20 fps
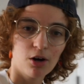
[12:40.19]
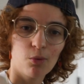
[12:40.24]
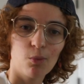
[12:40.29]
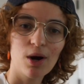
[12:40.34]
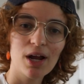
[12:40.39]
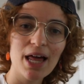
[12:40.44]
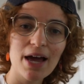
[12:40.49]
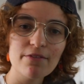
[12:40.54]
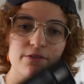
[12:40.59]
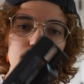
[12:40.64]

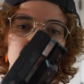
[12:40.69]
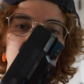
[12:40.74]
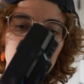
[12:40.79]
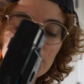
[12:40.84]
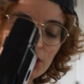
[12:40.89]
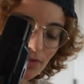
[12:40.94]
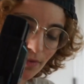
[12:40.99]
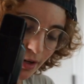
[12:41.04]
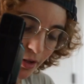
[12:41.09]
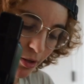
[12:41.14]
While I have a
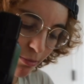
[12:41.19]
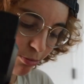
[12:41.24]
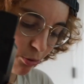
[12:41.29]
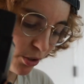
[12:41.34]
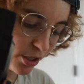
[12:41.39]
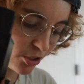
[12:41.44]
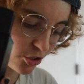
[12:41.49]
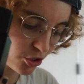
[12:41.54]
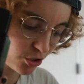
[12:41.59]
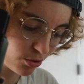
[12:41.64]
bunch of other
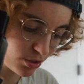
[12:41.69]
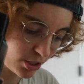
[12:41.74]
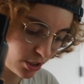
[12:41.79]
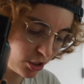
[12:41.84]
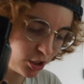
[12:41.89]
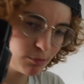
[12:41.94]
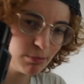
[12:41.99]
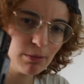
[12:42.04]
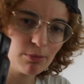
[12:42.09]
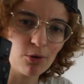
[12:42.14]
point and shoots that are
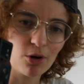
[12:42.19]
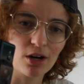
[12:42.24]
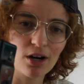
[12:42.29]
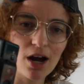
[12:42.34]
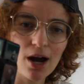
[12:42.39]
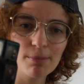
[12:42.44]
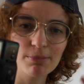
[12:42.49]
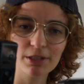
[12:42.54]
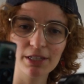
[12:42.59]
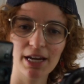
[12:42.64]
a little bit more
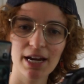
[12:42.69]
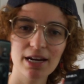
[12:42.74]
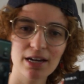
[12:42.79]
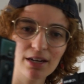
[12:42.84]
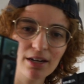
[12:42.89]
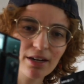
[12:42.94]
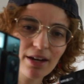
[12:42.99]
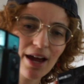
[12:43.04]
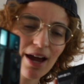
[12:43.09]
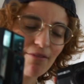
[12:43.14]
complicated
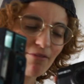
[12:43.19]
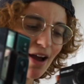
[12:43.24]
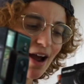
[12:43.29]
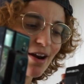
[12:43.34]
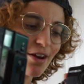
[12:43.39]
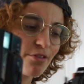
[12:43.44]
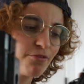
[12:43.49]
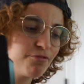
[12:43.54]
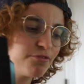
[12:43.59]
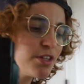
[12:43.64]
and have
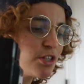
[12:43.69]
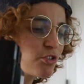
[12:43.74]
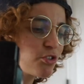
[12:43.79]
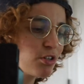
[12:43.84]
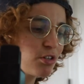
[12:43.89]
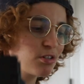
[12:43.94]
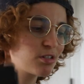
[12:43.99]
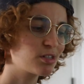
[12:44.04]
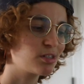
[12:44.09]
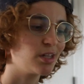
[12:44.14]
added
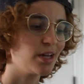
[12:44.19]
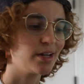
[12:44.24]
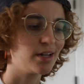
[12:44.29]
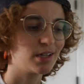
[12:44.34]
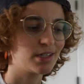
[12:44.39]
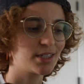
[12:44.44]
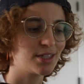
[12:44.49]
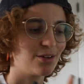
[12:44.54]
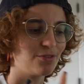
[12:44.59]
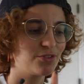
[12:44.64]
features like a
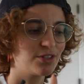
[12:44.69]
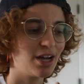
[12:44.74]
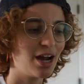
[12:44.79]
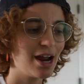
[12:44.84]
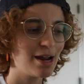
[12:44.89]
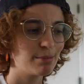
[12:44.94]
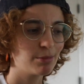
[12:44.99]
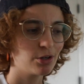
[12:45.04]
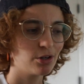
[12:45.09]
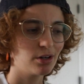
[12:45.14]

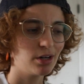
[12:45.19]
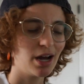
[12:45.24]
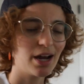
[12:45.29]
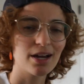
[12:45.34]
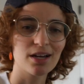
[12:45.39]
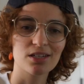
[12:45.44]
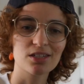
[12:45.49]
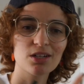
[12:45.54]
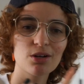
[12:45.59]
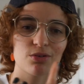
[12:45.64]
self-timer, an
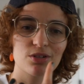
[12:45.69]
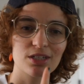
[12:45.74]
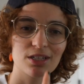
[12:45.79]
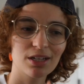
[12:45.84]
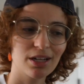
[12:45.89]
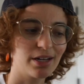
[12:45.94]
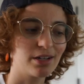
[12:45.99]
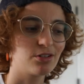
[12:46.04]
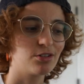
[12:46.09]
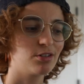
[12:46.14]
ISO
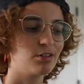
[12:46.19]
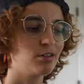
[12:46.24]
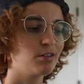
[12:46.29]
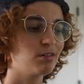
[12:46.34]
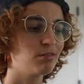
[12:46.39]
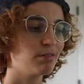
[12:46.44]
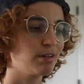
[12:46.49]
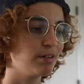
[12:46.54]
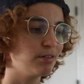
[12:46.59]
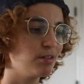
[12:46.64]

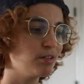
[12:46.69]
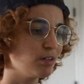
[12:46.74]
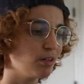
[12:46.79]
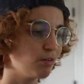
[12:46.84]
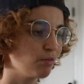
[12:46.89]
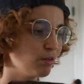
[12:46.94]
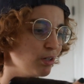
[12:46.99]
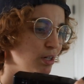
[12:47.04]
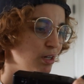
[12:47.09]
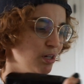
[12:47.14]
selector, and
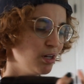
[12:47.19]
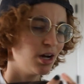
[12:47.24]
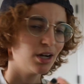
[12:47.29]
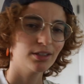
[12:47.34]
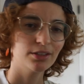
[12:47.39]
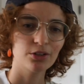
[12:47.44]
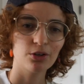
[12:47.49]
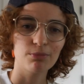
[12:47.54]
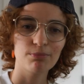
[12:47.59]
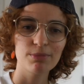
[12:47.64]
a
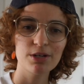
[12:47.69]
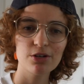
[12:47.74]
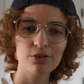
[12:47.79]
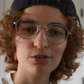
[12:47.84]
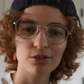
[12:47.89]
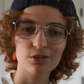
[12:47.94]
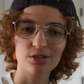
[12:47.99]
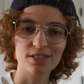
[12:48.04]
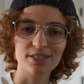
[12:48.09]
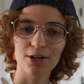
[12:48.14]
little
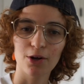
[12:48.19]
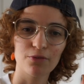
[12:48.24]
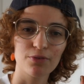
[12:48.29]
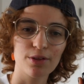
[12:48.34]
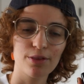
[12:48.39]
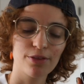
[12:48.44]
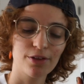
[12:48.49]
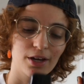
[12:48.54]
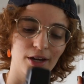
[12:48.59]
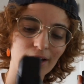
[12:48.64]
mirror
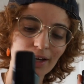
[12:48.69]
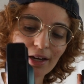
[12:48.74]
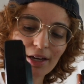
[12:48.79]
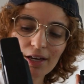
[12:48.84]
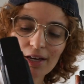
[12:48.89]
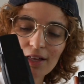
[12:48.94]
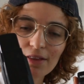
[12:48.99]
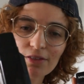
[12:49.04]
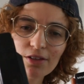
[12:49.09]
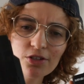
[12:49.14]
selfie
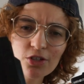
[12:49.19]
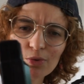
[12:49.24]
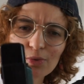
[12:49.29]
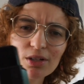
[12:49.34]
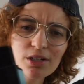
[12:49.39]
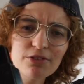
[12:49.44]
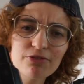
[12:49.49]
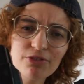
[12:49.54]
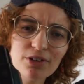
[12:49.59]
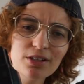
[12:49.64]
thing, these are
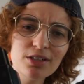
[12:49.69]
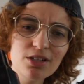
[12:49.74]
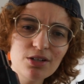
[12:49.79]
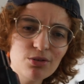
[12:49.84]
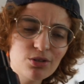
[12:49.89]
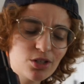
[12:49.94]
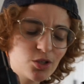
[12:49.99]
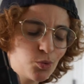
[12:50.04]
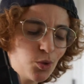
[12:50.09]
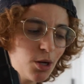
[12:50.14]
really fun to
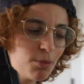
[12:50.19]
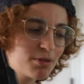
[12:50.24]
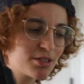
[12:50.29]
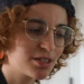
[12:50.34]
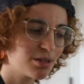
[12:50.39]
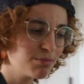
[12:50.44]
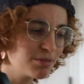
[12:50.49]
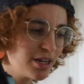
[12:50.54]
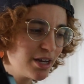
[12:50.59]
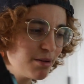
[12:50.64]
use as well, but
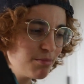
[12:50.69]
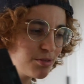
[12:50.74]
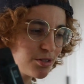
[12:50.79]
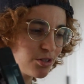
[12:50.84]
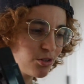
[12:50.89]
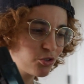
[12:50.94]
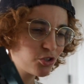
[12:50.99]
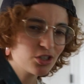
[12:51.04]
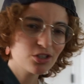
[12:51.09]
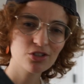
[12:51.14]
sometimes
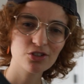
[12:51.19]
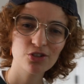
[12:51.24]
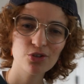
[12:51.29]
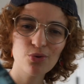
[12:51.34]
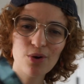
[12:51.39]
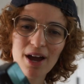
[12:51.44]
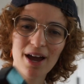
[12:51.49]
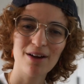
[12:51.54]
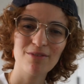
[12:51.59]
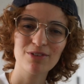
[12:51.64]
they're just too
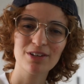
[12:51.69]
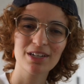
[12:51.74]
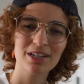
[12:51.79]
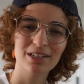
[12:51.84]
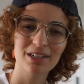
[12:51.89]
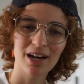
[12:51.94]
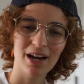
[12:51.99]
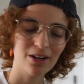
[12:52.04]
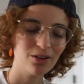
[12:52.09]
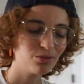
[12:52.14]
heavy
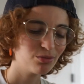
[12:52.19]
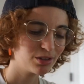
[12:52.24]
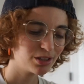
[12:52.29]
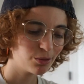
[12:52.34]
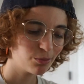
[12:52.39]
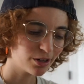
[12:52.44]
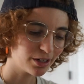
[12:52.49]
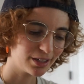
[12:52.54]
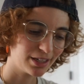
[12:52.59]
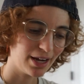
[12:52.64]
and I don't really
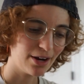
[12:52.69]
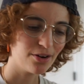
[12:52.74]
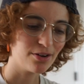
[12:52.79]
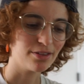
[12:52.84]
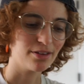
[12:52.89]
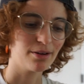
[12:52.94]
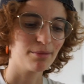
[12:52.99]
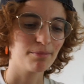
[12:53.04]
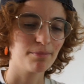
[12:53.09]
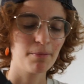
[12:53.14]
want to carry
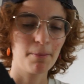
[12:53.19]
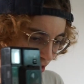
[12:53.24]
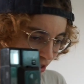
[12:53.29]
them.